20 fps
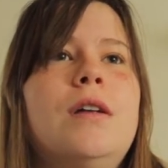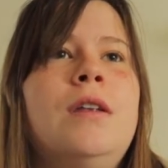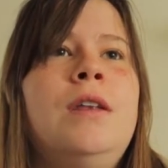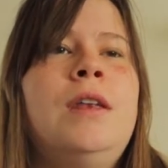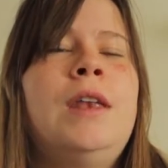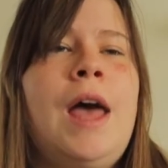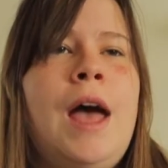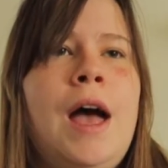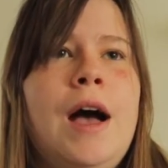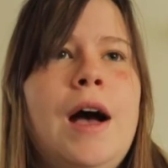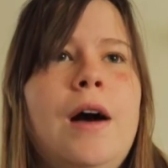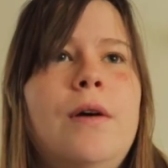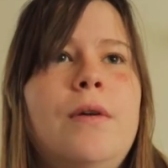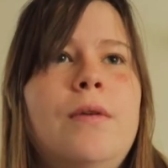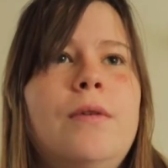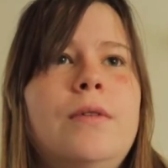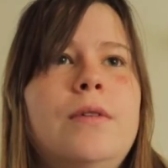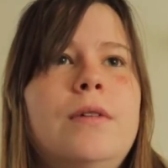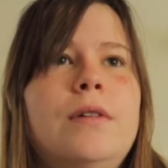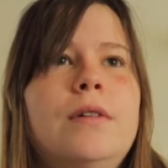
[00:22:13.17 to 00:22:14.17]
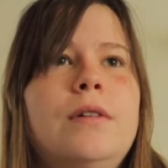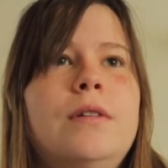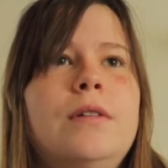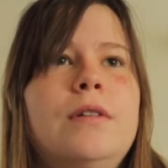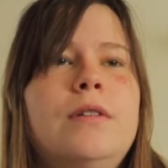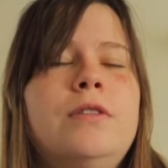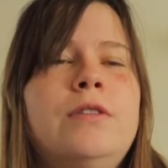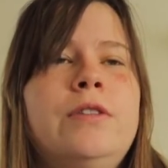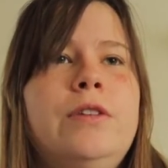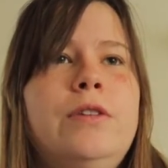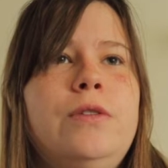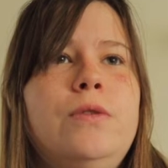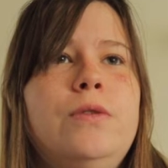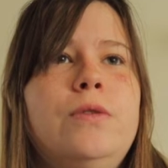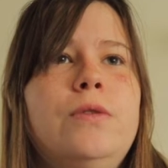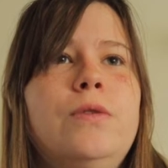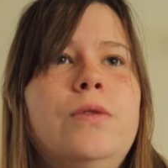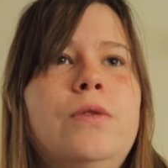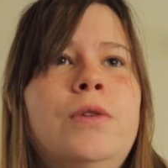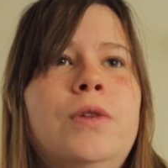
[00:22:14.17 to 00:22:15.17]
now
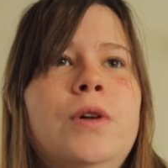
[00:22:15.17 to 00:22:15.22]
to